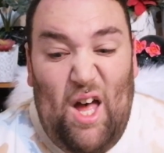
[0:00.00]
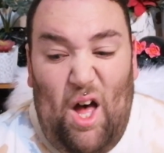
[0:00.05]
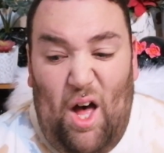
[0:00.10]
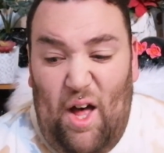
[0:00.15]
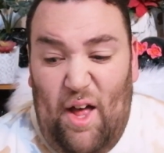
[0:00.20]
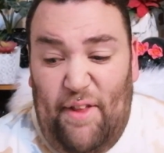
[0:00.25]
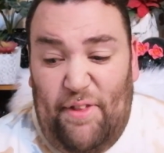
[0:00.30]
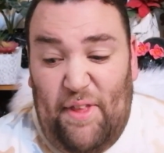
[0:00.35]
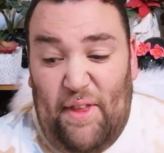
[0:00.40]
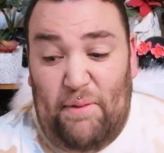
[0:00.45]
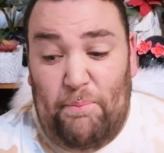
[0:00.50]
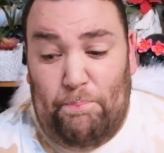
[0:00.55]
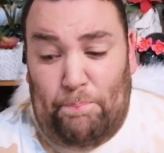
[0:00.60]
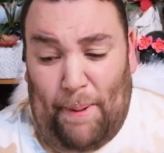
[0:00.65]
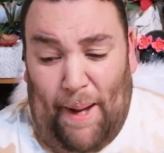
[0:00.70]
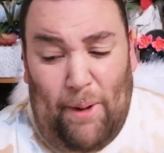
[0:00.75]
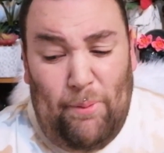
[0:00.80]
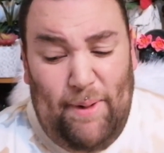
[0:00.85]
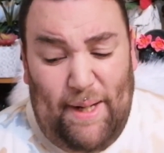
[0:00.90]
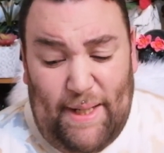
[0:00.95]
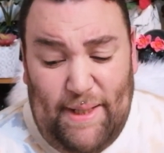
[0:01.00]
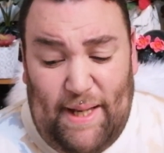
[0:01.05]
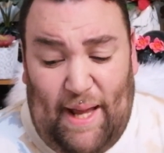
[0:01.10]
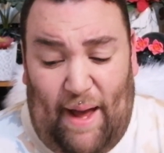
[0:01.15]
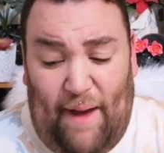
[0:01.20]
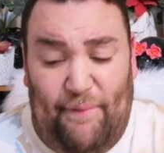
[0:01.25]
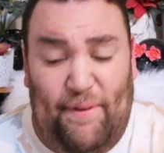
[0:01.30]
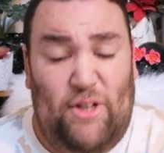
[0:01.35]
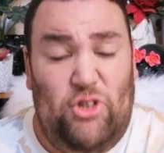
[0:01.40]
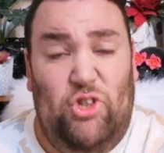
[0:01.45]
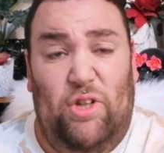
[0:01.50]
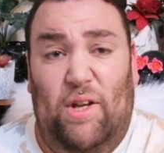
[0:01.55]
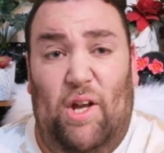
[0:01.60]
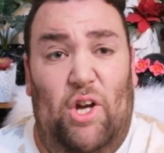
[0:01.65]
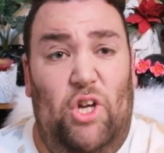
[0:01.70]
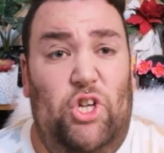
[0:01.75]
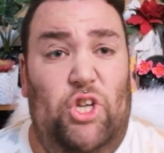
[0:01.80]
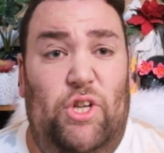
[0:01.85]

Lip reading: The Poundland have actually got a